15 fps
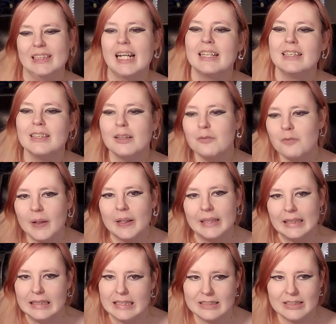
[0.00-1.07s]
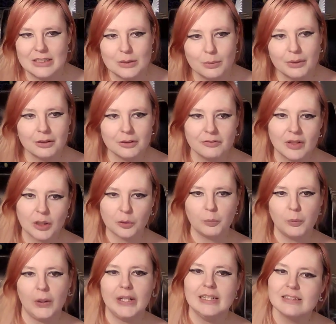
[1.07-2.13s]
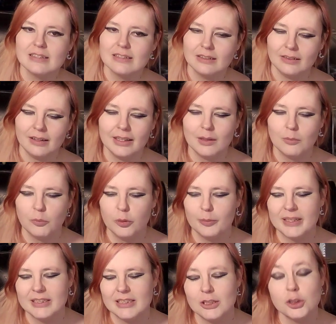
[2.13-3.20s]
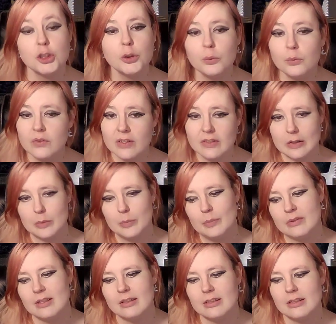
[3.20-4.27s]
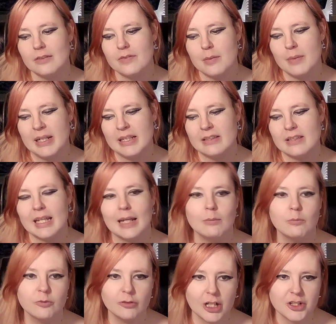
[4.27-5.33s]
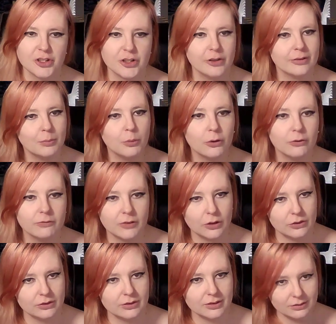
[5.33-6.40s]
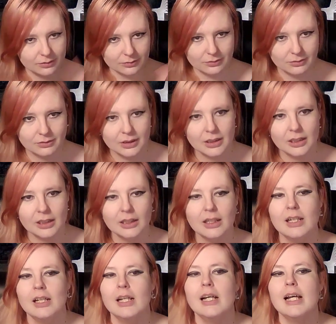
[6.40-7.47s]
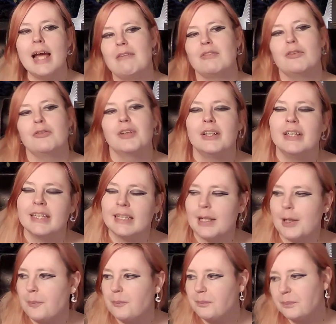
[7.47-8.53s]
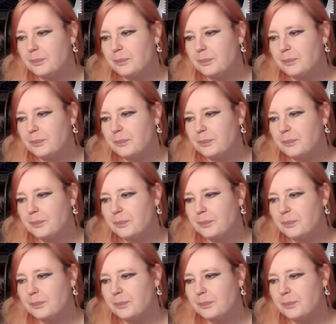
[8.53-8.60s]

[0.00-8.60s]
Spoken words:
And they finally listened to a lot of our complaints and, like, implemented new systems and stuff that makes the game fresher and more fun and everything like that.